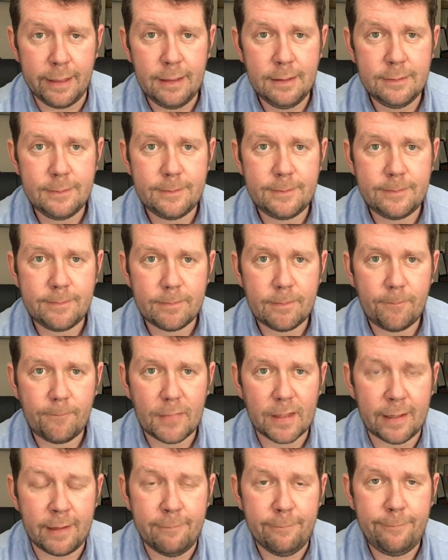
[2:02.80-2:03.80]

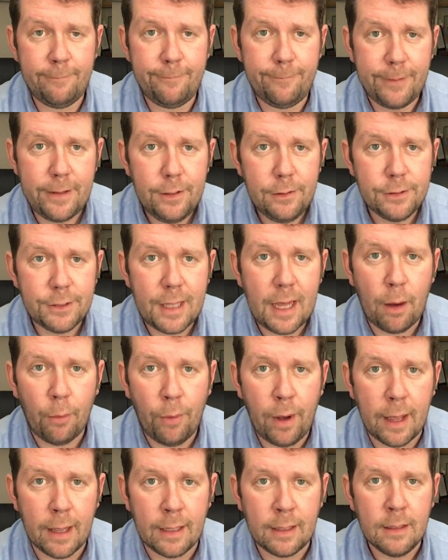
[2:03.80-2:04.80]
It feels that
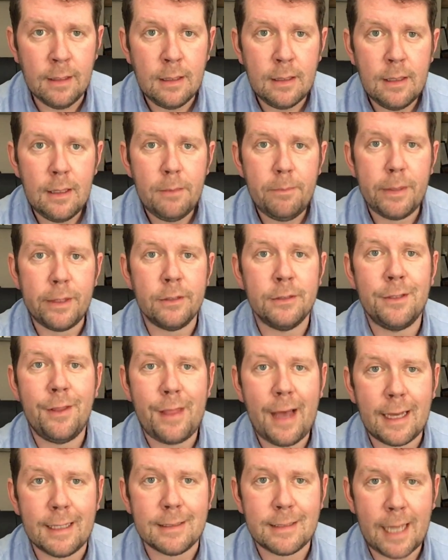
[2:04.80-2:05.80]
way because
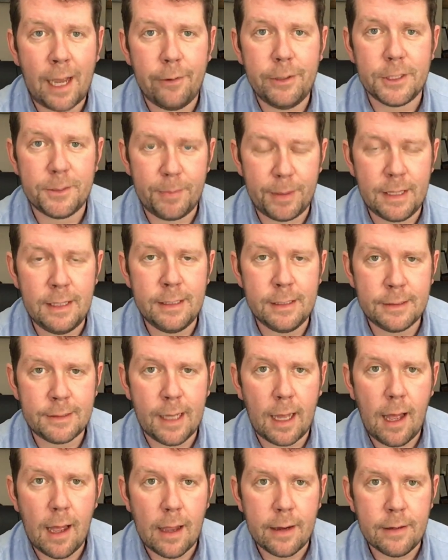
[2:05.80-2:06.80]
that's how it's been
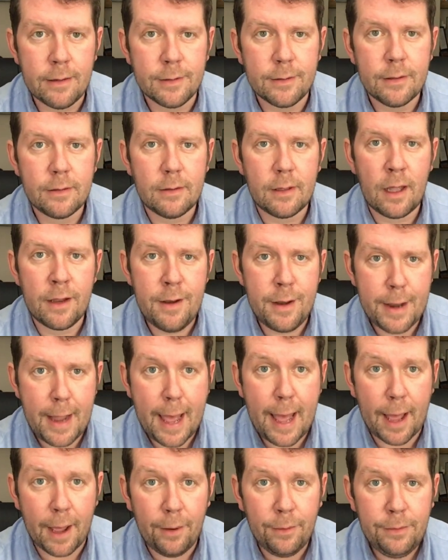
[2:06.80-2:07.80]
designed. And
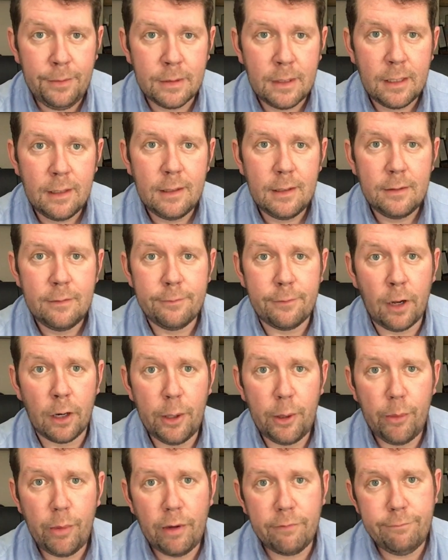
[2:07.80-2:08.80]
now,
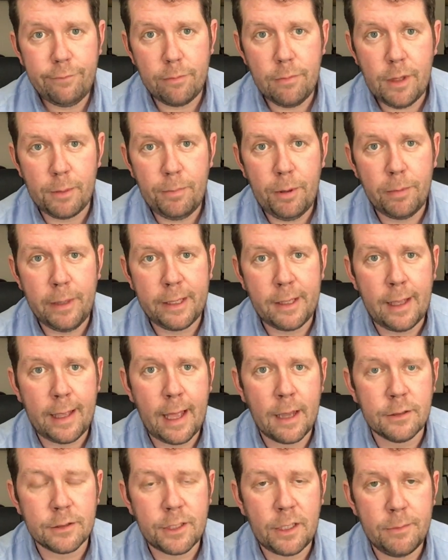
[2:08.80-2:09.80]
following on from the Public
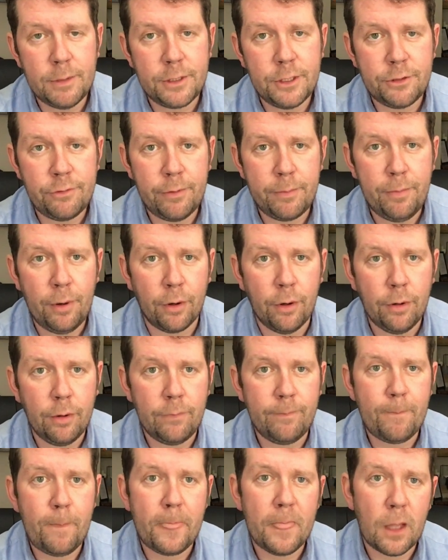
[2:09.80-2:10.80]
Accounts Committee's report,
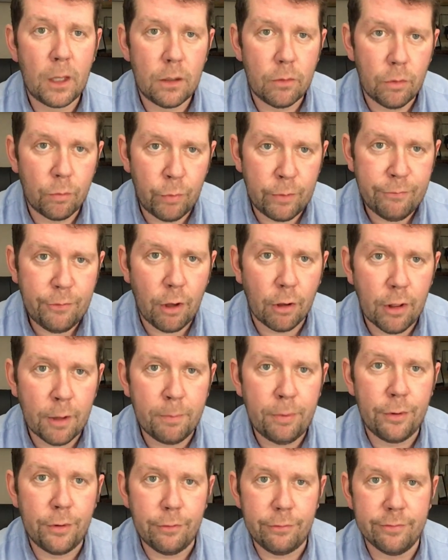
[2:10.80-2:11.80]
we've got the
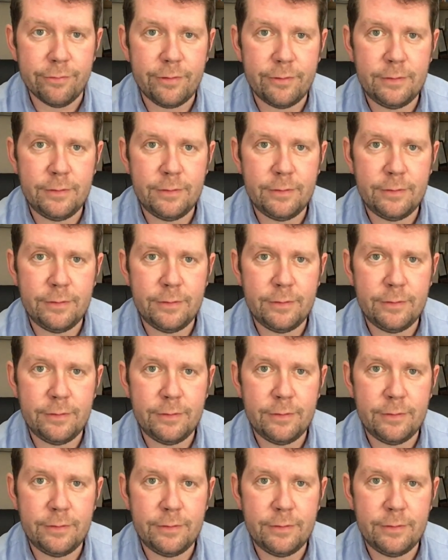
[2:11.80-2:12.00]
proof.